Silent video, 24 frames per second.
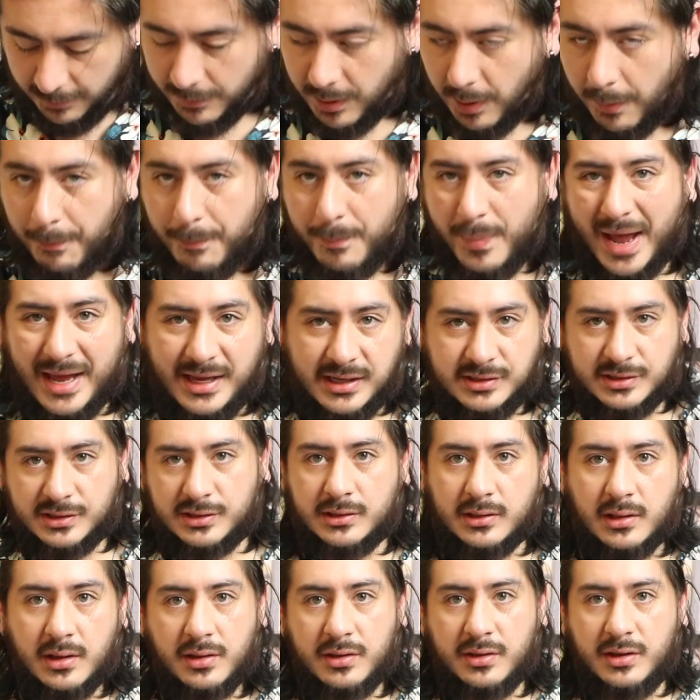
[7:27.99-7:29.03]
I'm going to
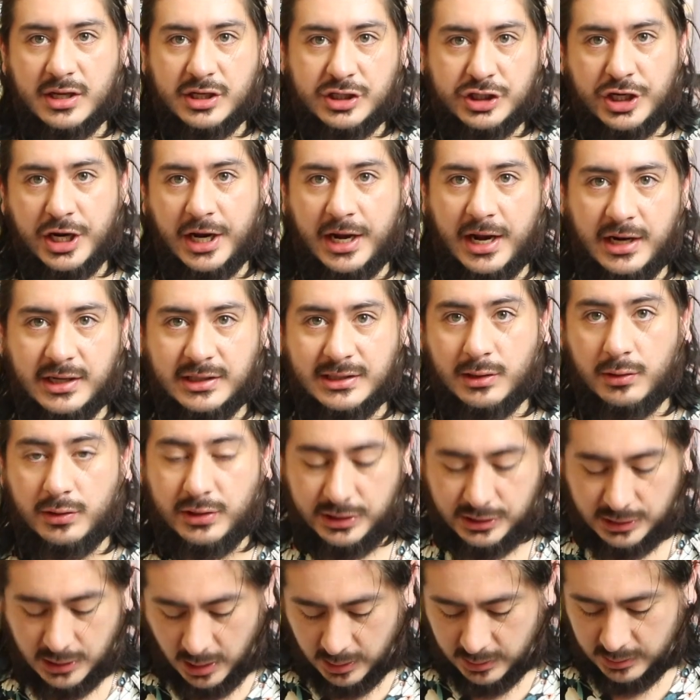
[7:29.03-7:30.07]
baste this chicken until
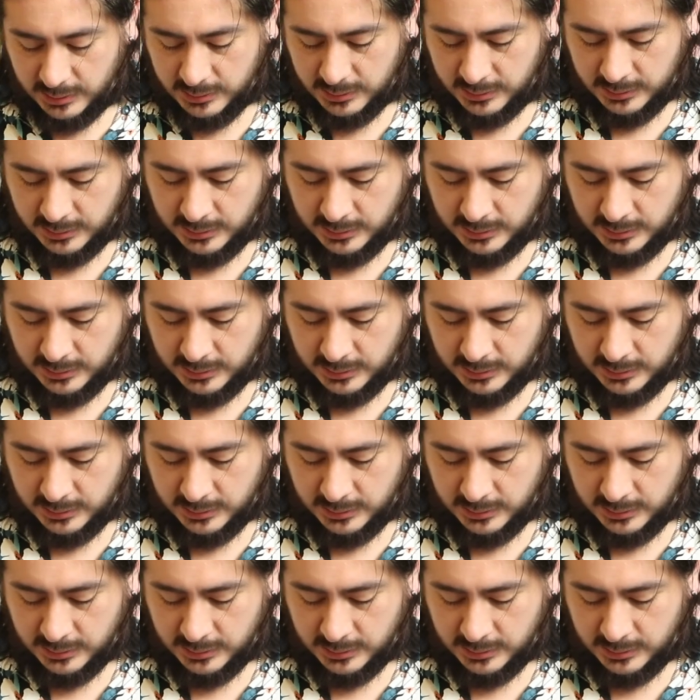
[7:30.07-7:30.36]
it's done.